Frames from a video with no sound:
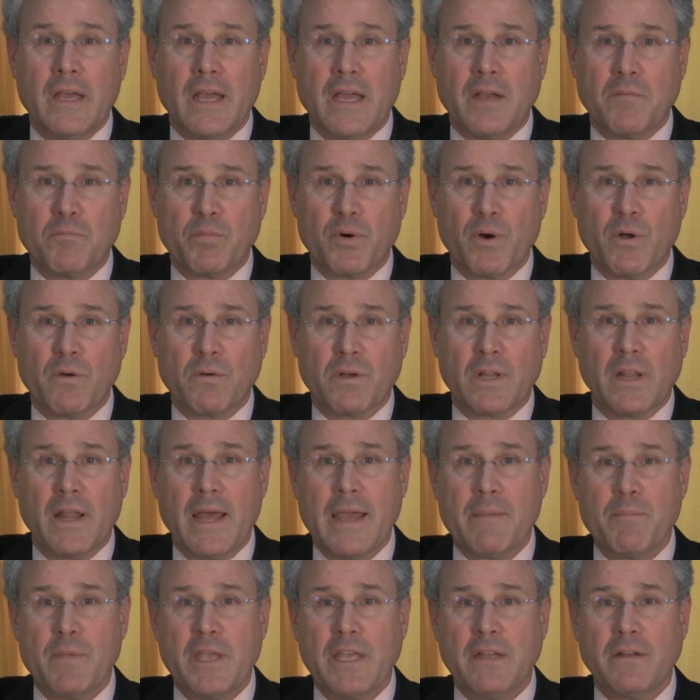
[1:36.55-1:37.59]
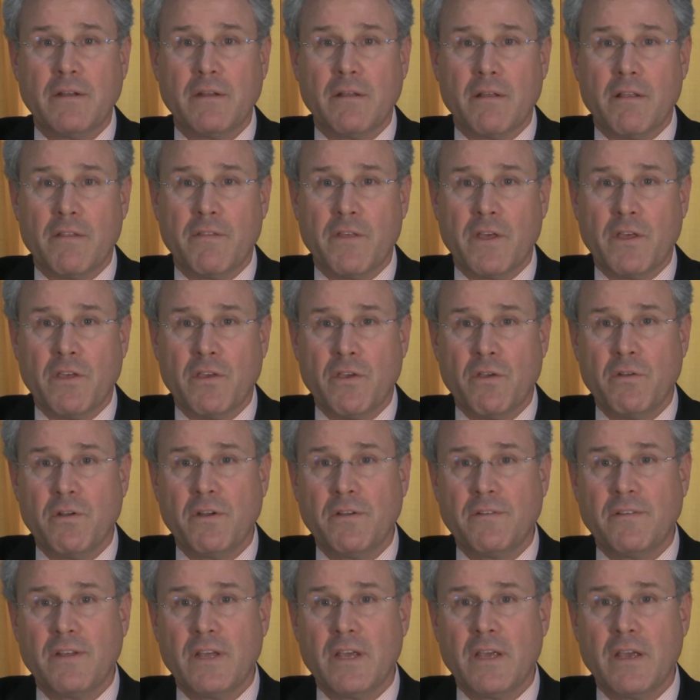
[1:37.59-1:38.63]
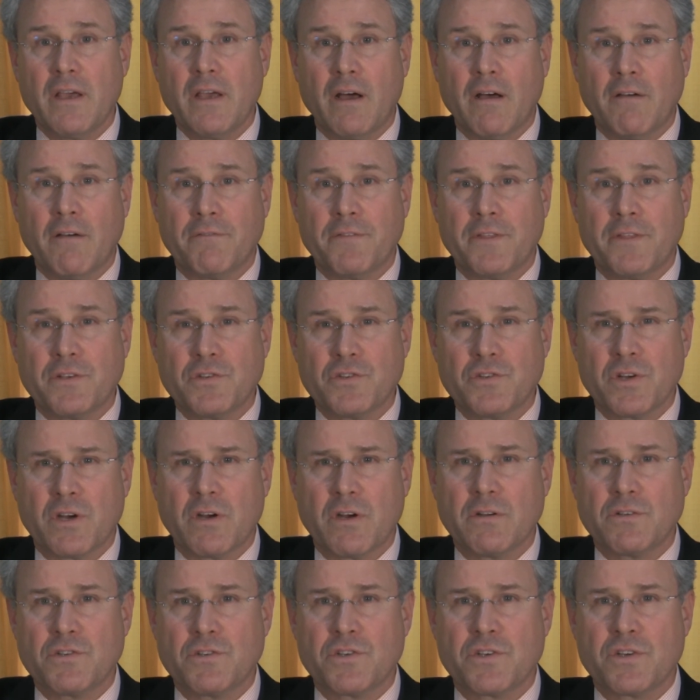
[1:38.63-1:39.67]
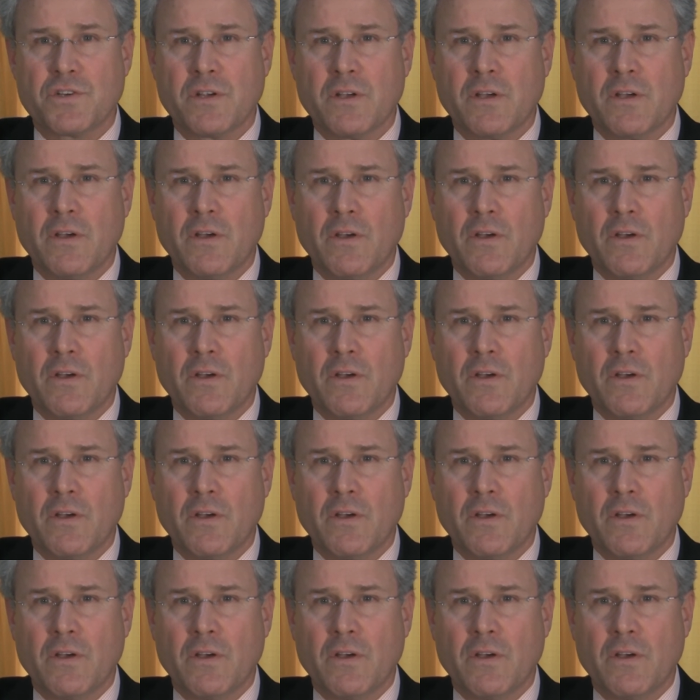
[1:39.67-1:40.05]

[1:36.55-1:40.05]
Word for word: and proclaiming the unity of the Church,